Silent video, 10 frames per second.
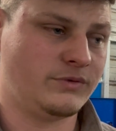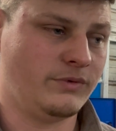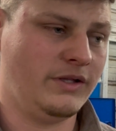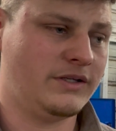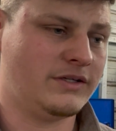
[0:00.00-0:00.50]

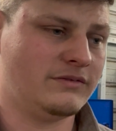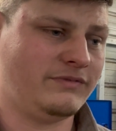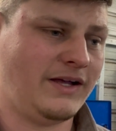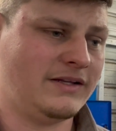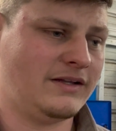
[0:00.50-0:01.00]
Really couldn't
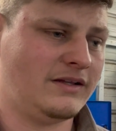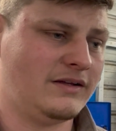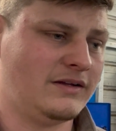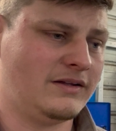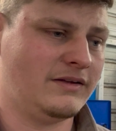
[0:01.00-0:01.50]
find any
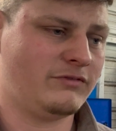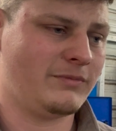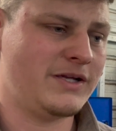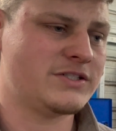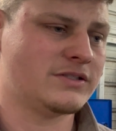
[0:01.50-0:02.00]

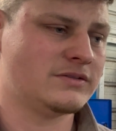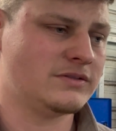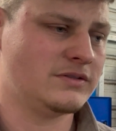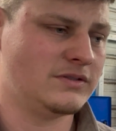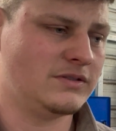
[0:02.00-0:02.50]
information.
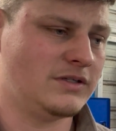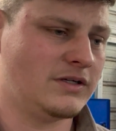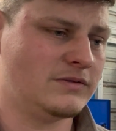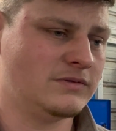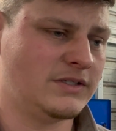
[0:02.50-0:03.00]

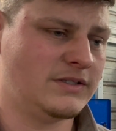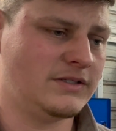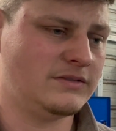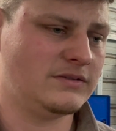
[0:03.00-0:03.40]
It